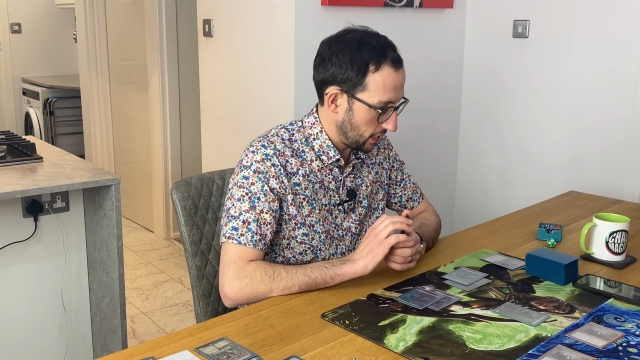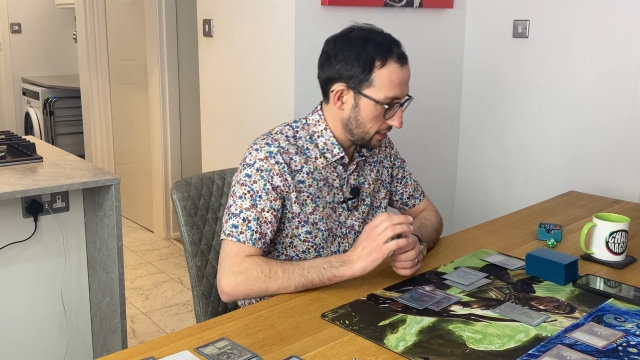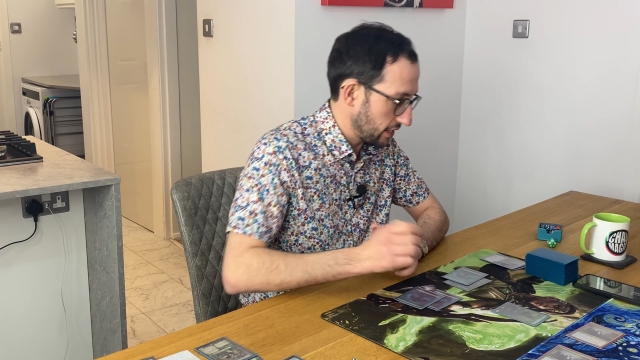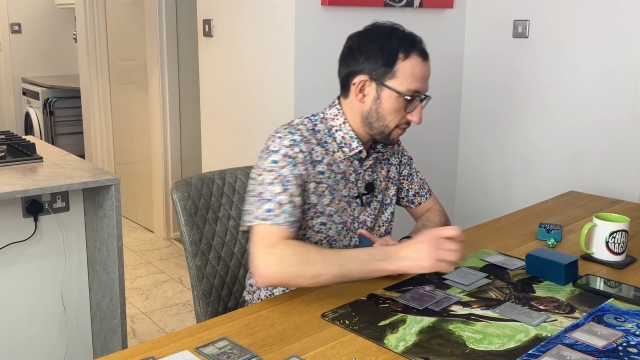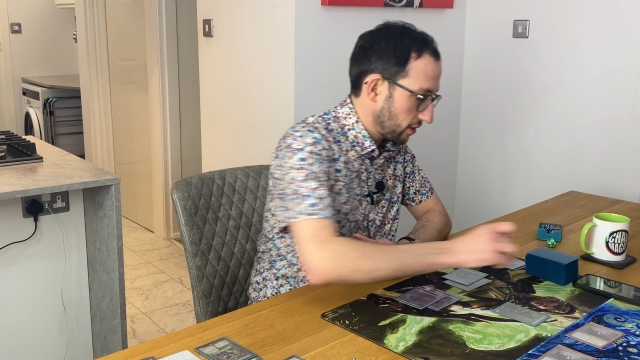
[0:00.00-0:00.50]
I
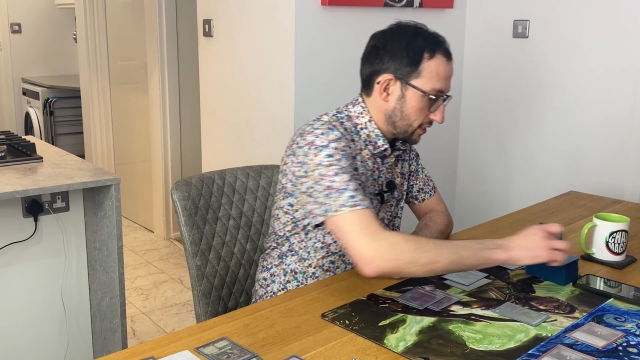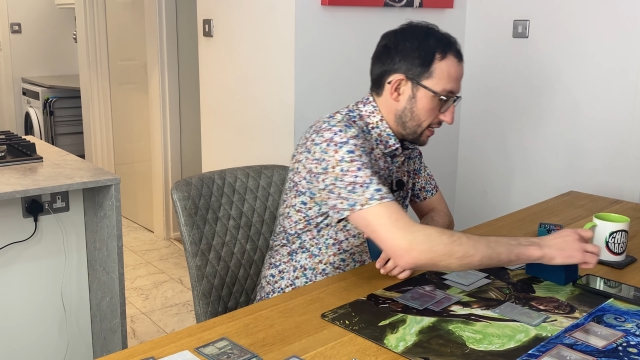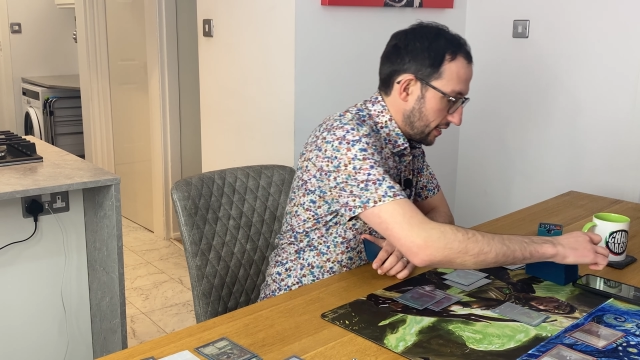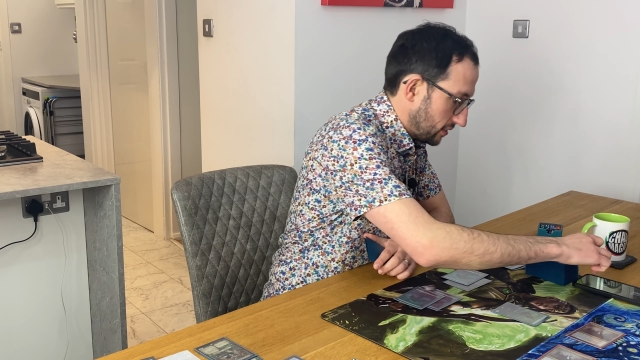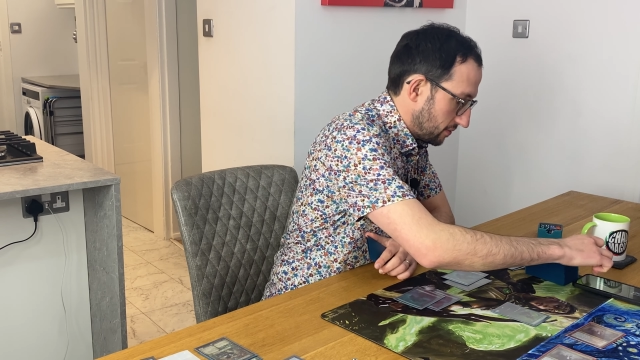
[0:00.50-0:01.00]
think I've got to take
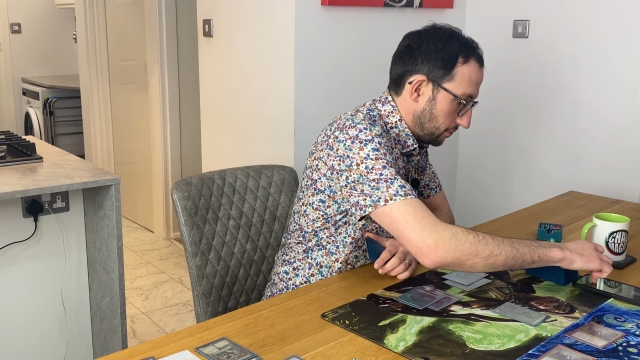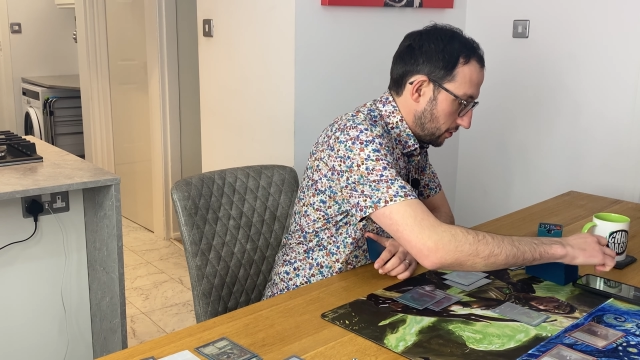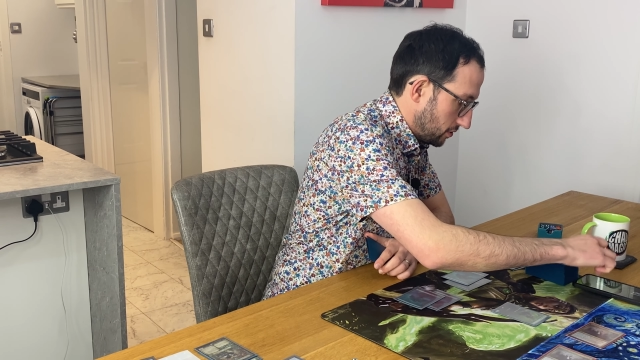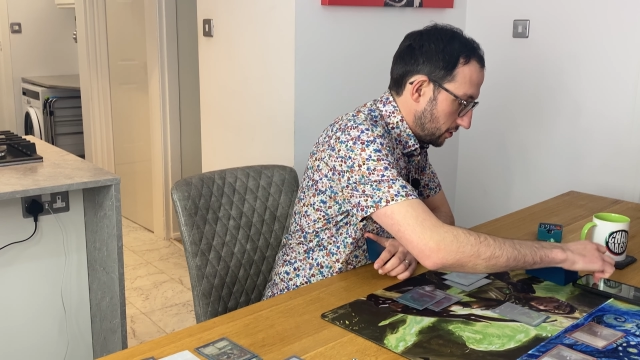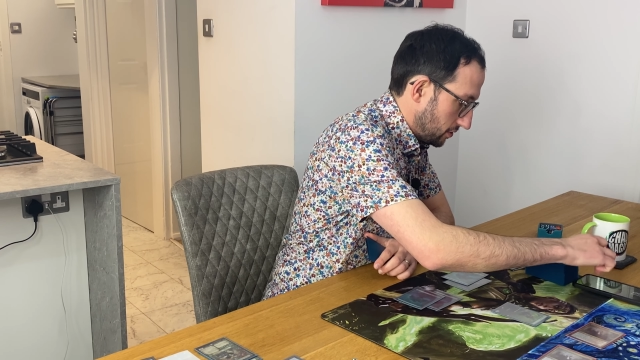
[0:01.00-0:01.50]
it.
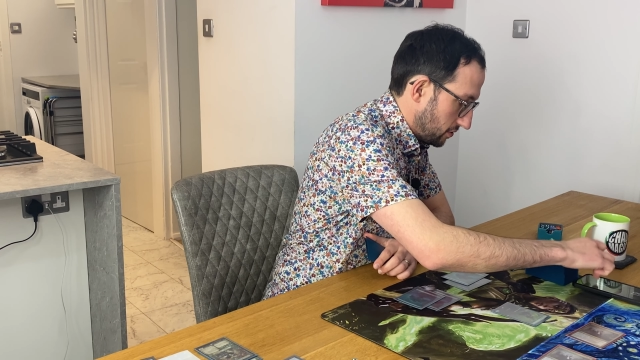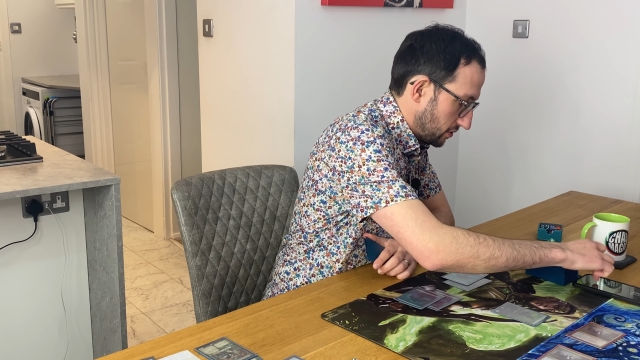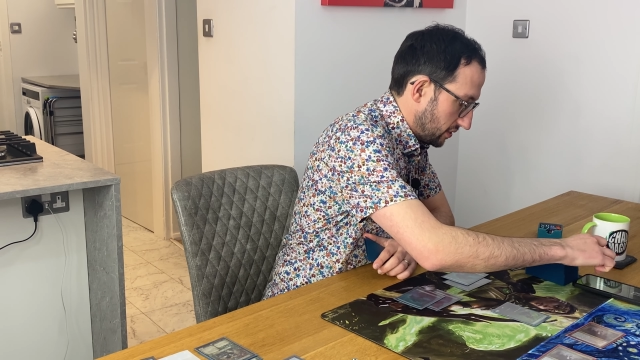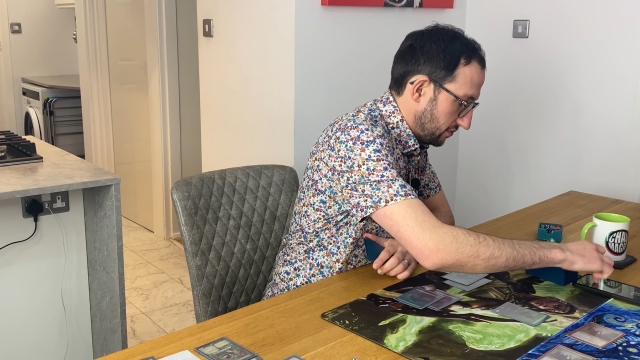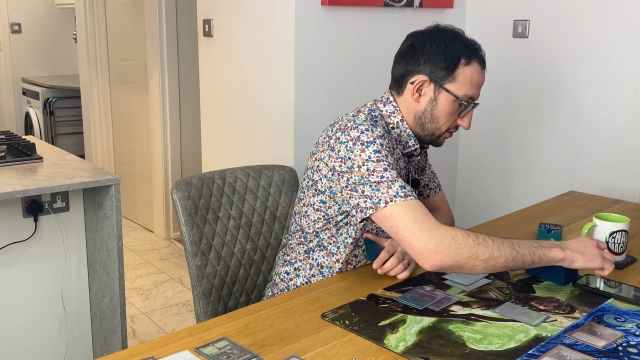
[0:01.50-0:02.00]
1, 2,
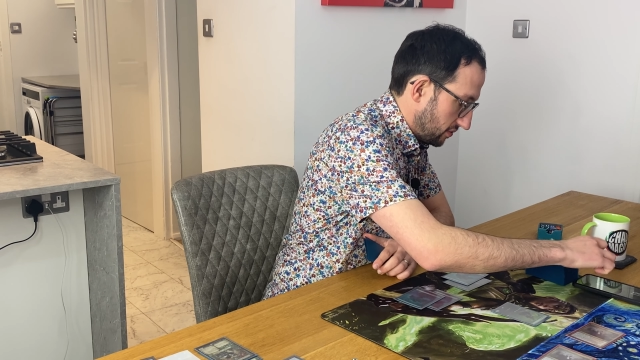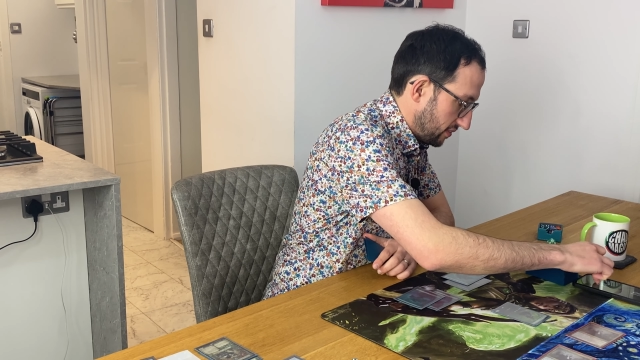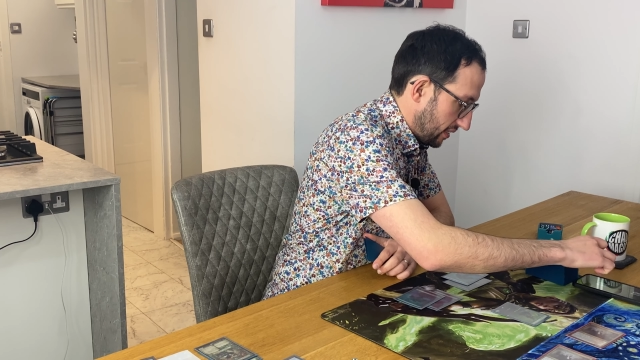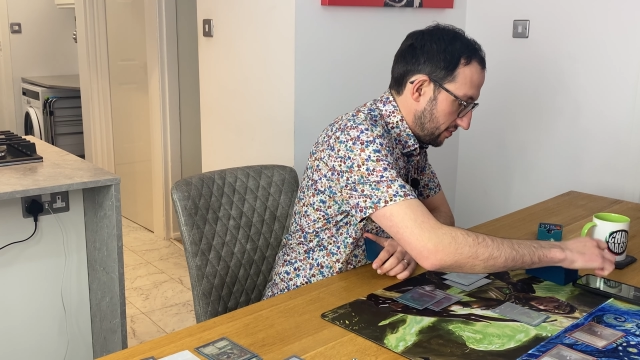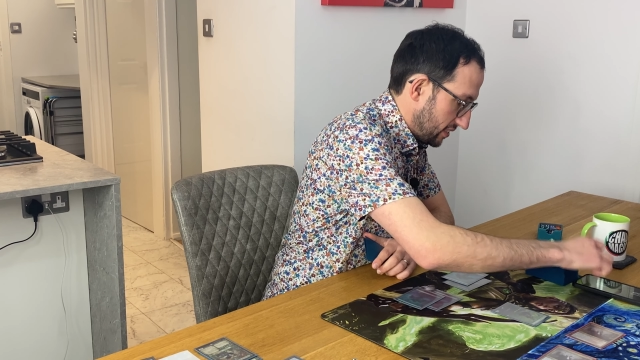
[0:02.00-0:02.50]
3, 4,
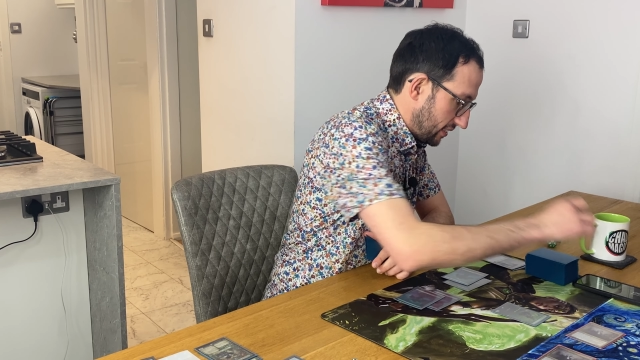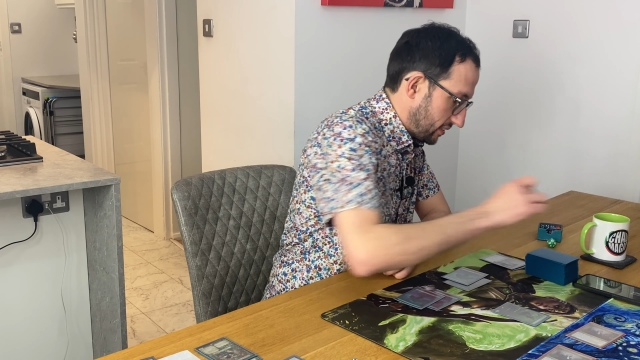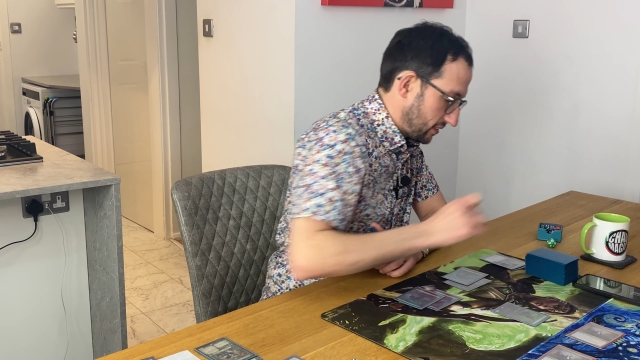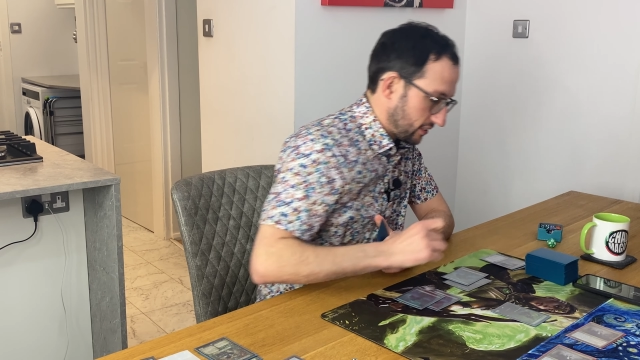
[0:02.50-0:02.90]
5, 6.